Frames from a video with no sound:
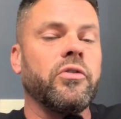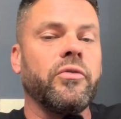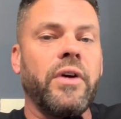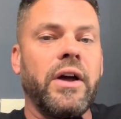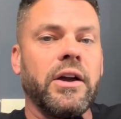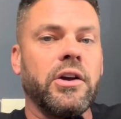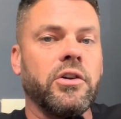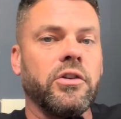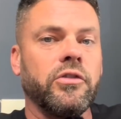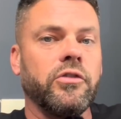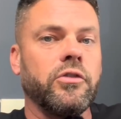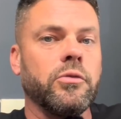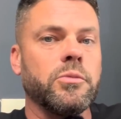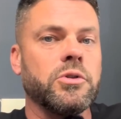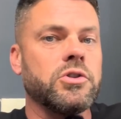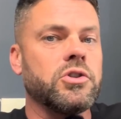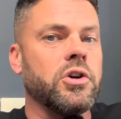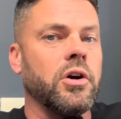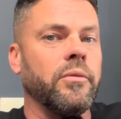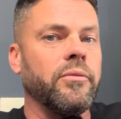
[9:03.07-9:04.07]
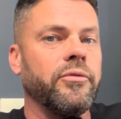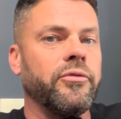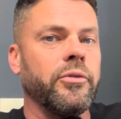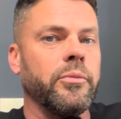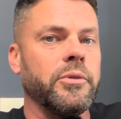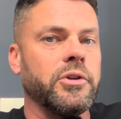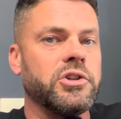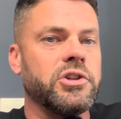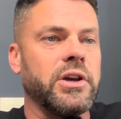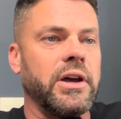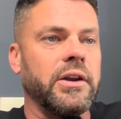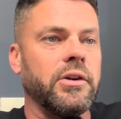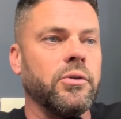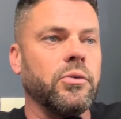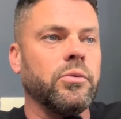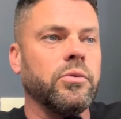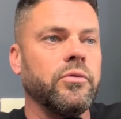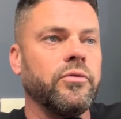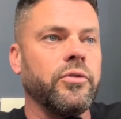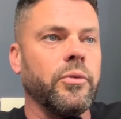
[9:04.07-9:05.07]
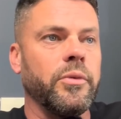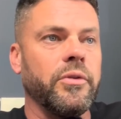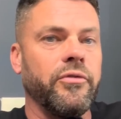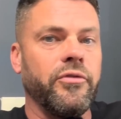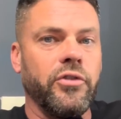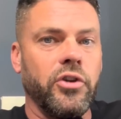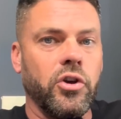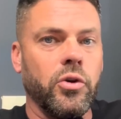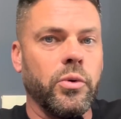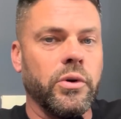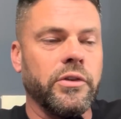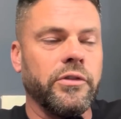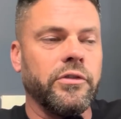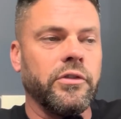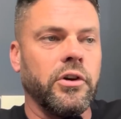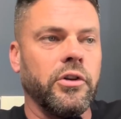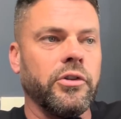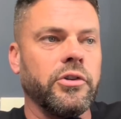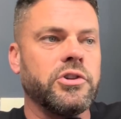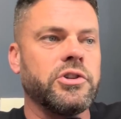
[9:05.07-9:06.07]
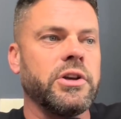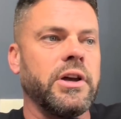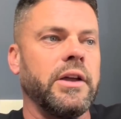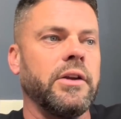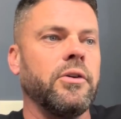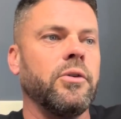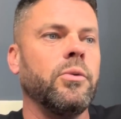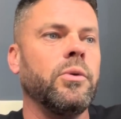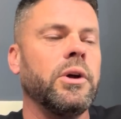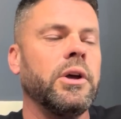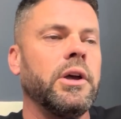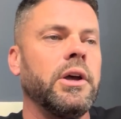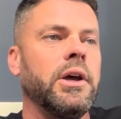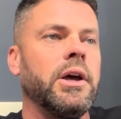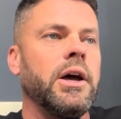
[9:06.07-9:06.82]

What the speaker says: of our customers come from the channel, from the viewers on the channel,